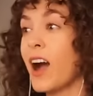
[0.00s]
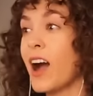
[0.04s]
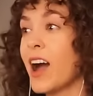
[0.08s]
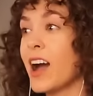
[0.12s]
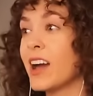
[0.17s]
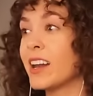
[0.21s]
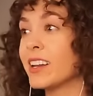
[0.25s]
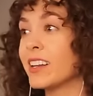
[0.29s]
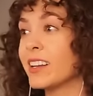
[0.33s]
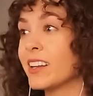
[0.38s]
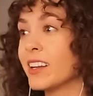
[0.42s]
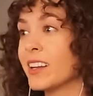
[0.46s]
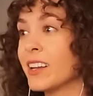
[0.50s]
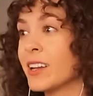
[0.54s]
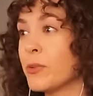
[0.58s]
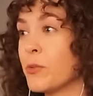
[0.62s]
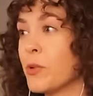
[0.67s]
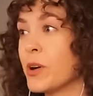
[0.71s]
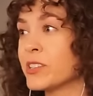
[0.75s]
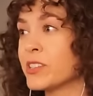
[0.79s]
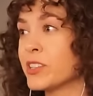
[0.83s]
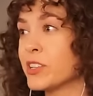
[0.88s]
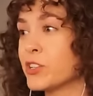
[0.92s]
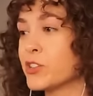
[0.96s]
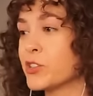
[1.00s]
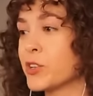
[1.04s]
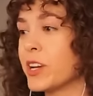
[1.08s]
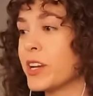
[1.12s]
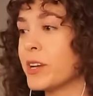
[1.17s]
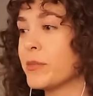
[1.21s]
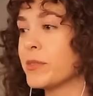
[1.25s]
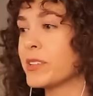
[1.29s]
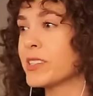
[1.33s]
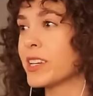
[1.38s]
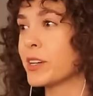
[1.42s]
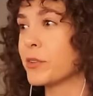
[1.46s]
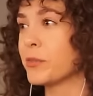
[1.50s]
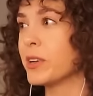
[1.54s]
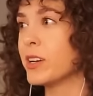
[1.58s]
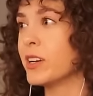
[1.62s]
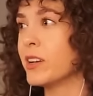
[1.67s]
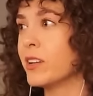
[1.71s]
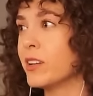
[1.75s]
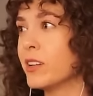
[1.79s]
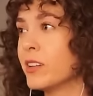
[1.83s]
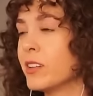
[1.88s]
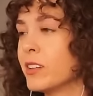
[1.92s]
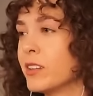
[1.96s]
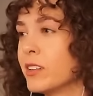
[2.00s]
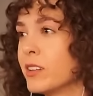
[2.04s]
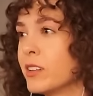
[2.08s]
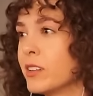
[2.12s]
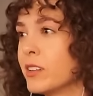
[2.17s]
god, it wasn't a dream. It's like real.